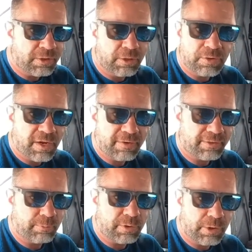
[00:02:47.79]
You don't have
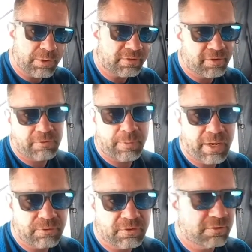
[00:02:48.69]
anything below you except for a
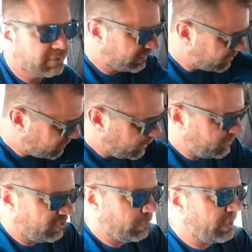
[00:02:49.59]
mattress. Same
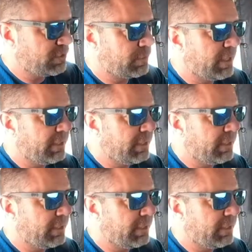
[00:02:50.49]
situation right